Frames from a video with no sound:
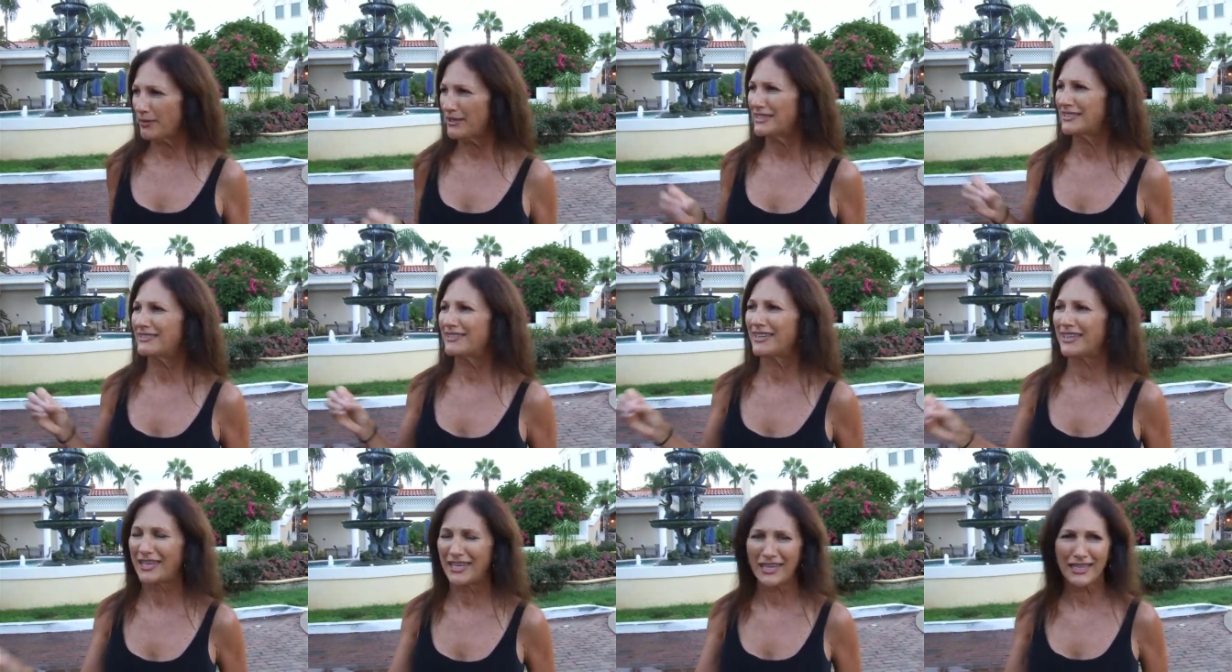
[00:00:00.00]
it's
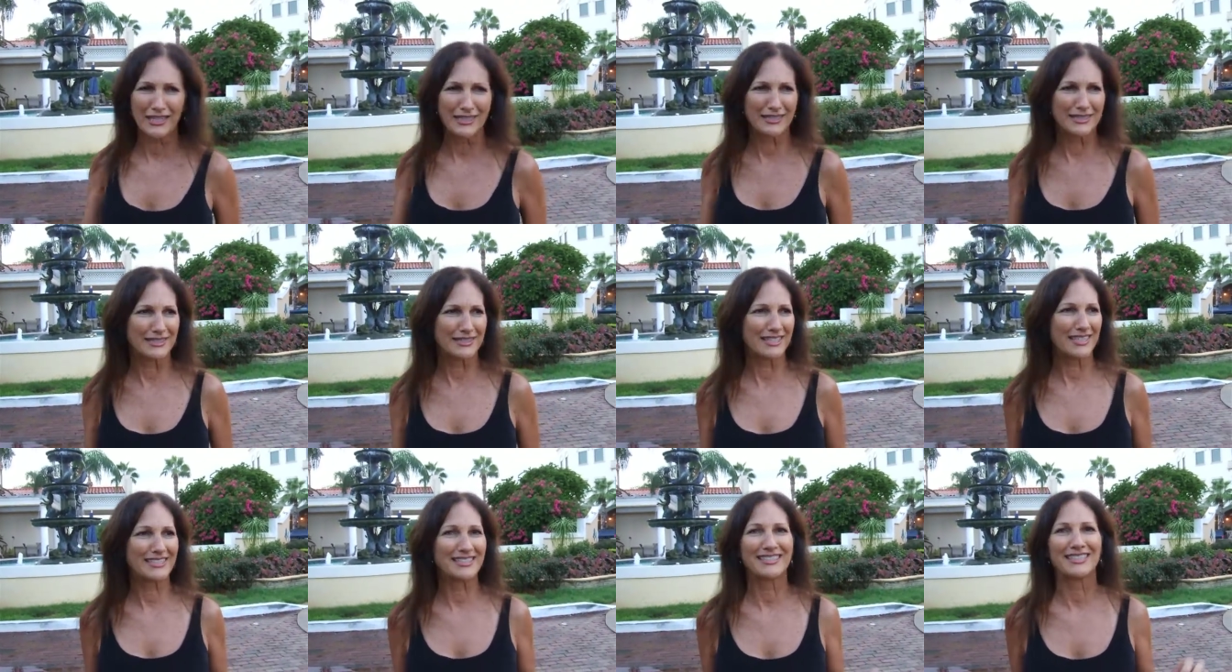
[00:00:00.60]
the
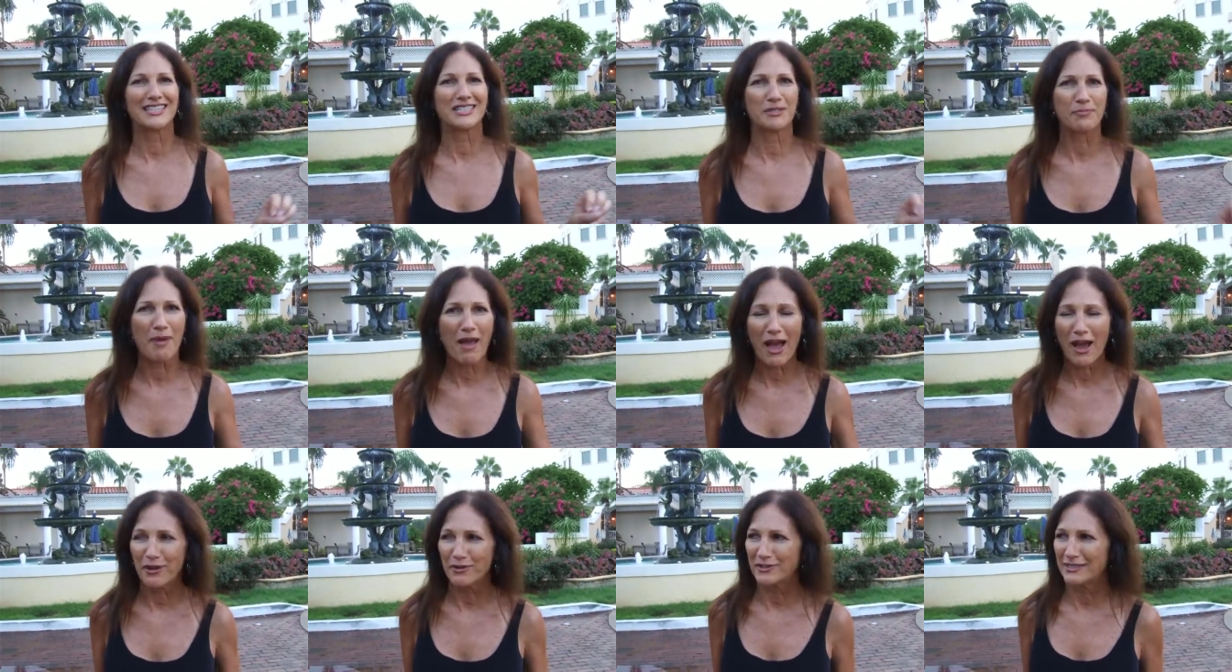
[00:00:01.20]
kids, it's the
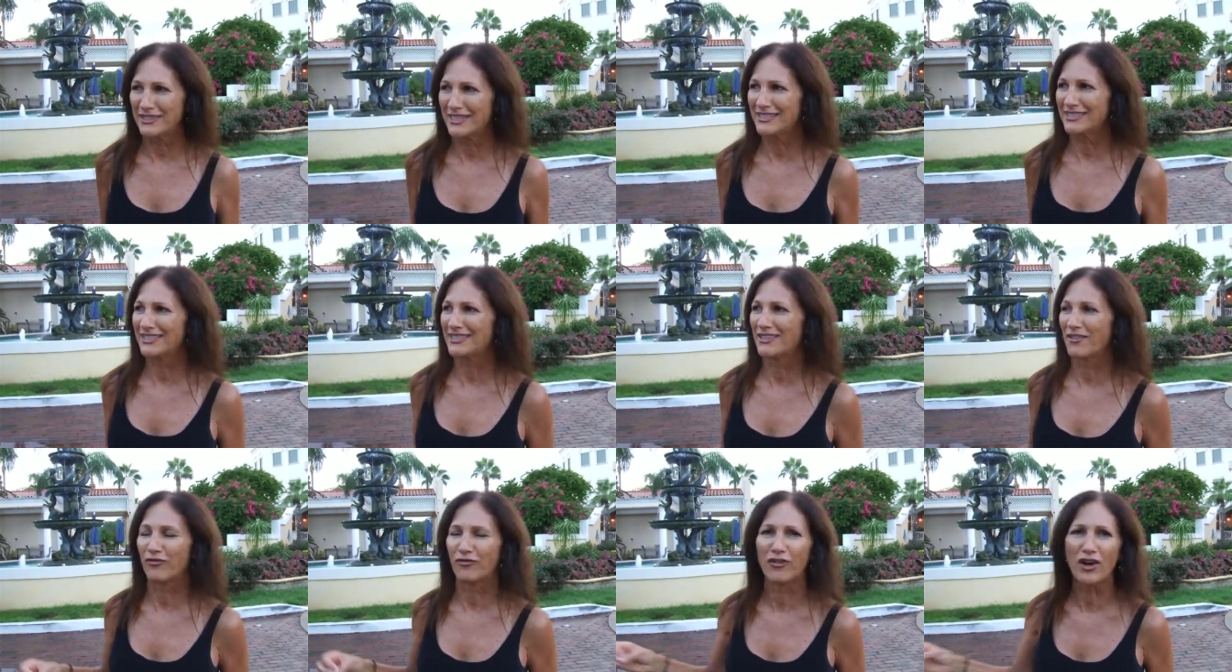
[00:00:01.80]
spouse,
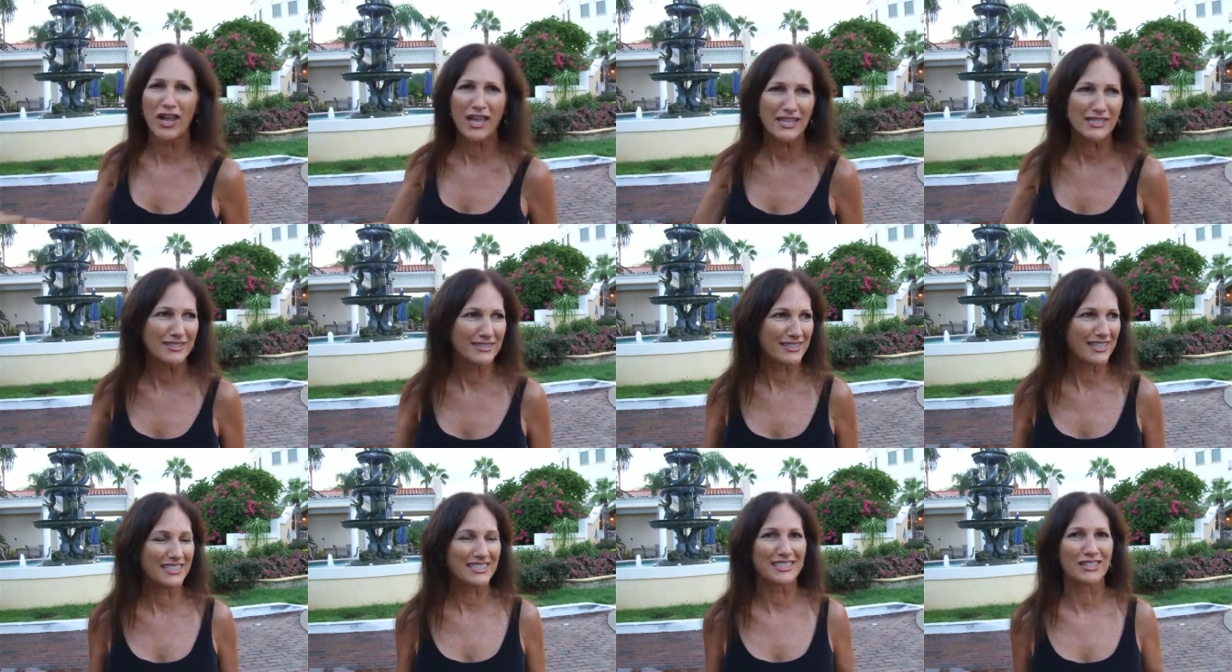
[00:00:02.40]
it's the
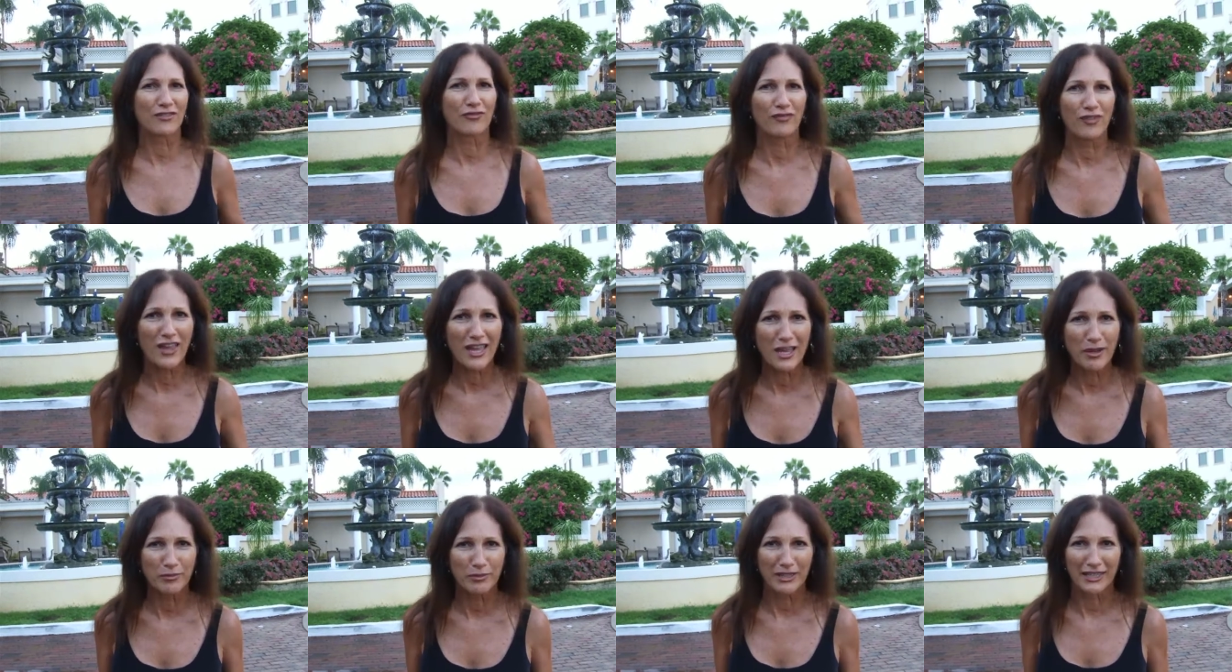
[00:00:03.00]
friends, it's the
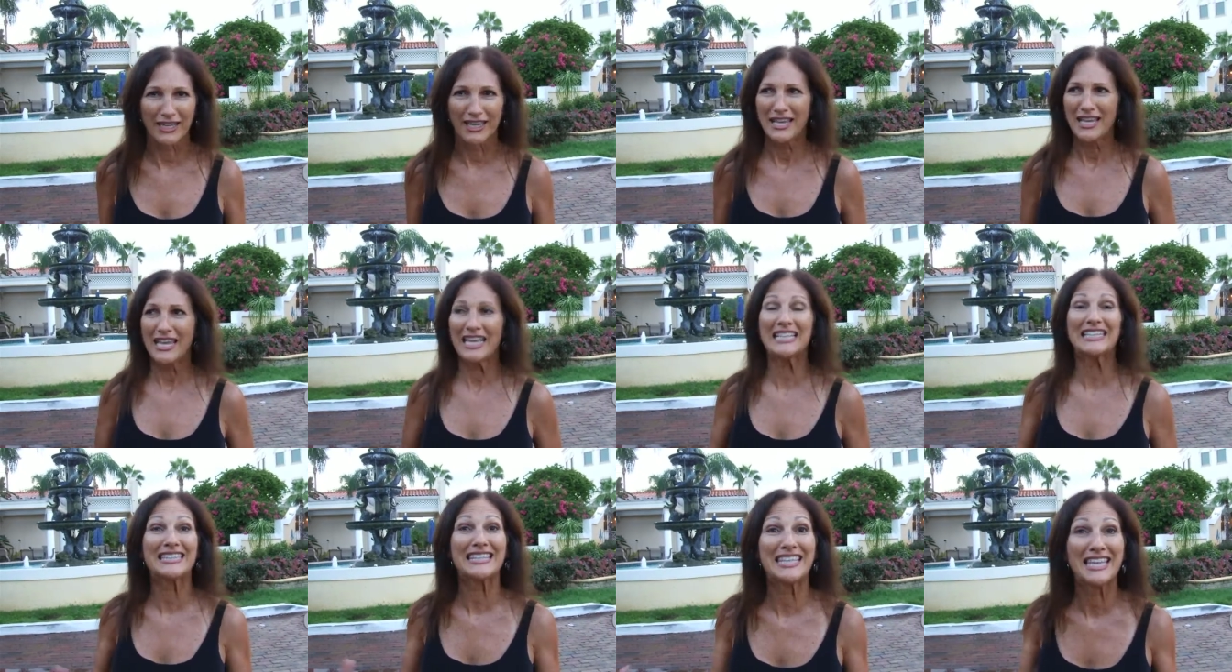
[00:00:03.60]
family,
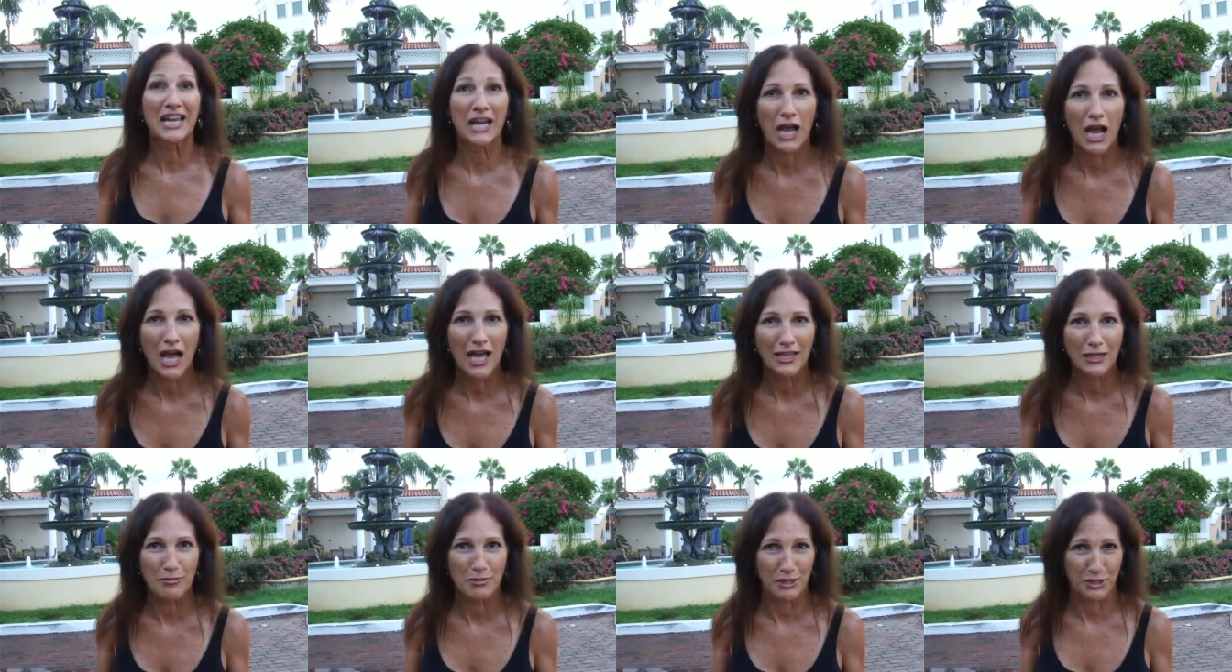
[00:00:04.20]
it's the
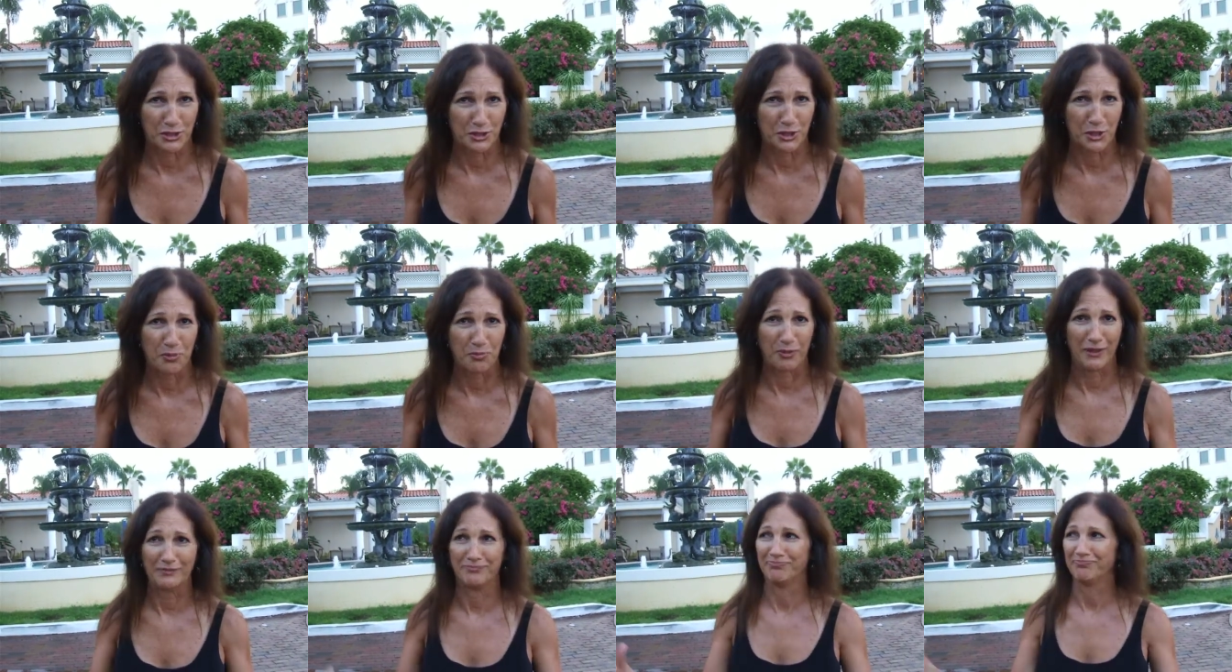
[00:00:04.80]
economy,
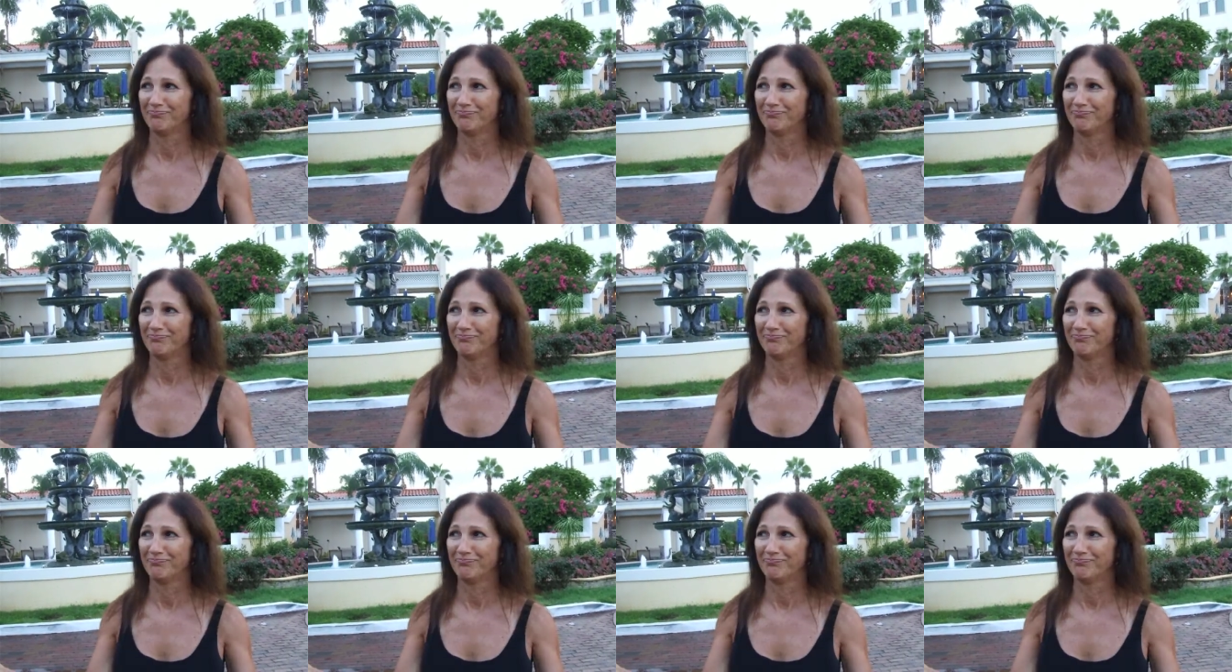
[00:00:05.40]
stupid.